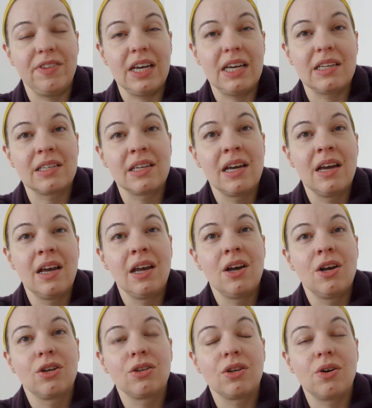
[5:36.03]
days.
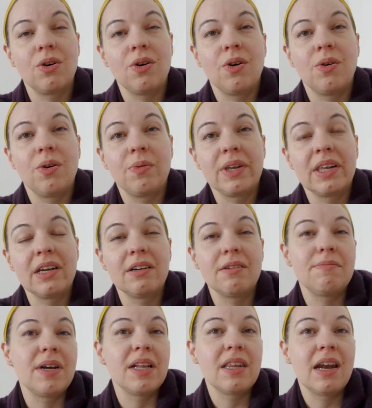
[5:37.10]
So within
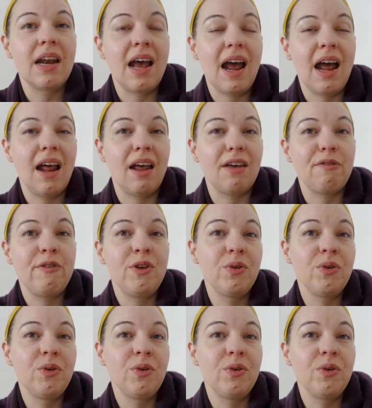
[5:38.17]
a month and a half,